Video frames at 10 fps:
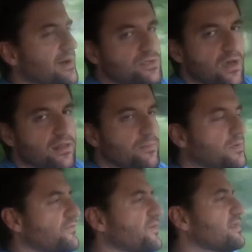comes out at the
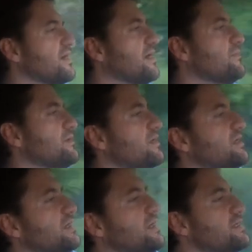perfect time.